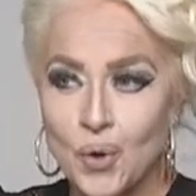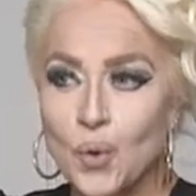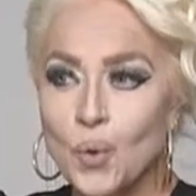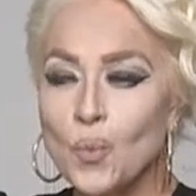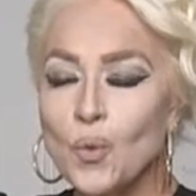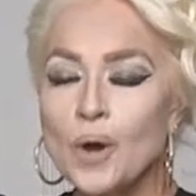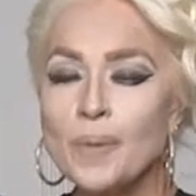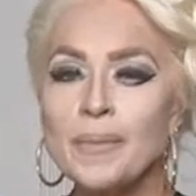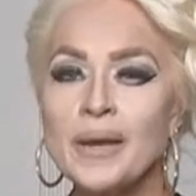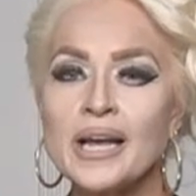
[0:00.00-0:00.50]

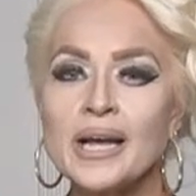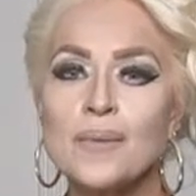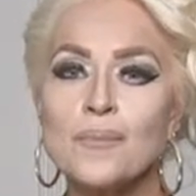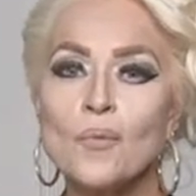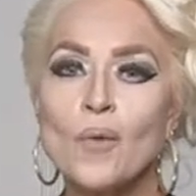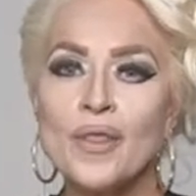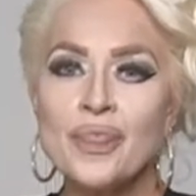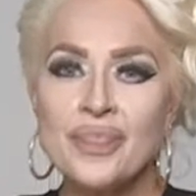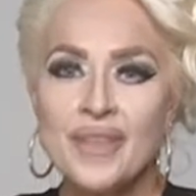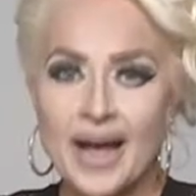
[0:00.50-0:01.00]
We'll make them
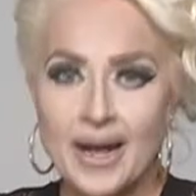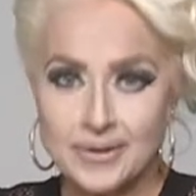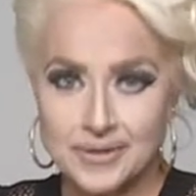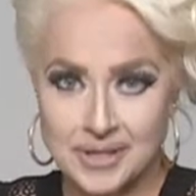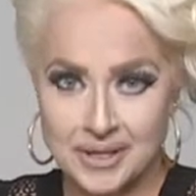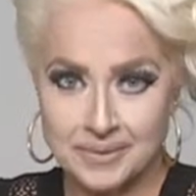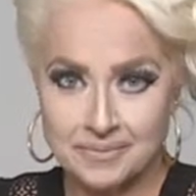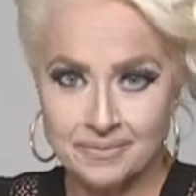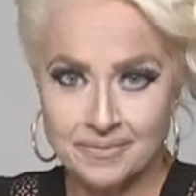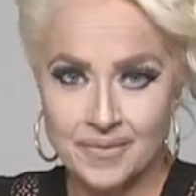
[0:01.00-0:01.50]

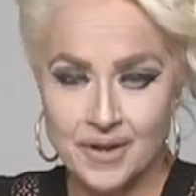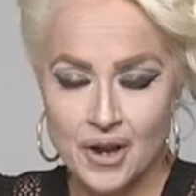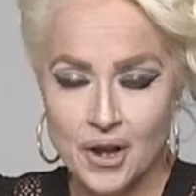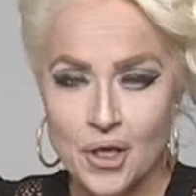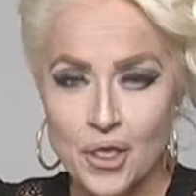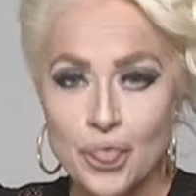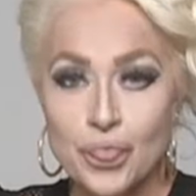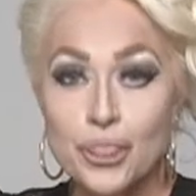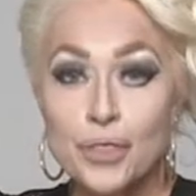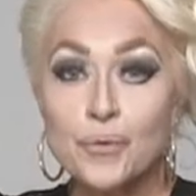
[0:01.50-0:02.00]

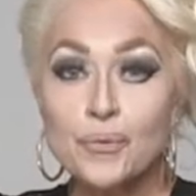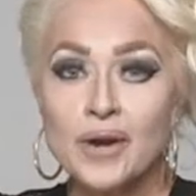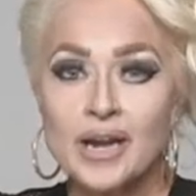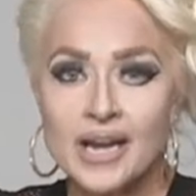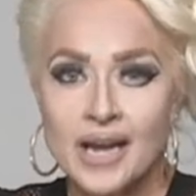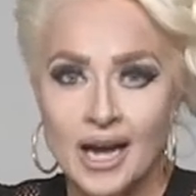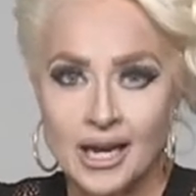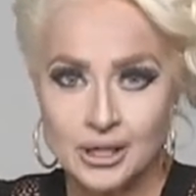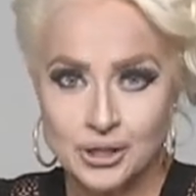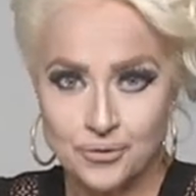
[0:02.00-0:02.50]

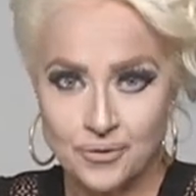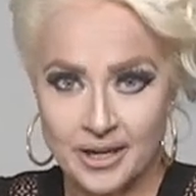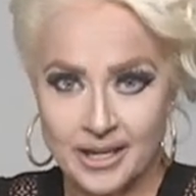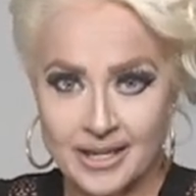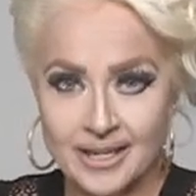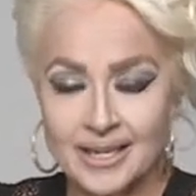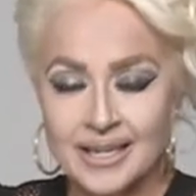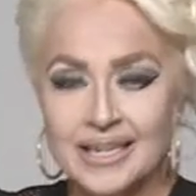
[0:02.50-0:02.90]
$1,399.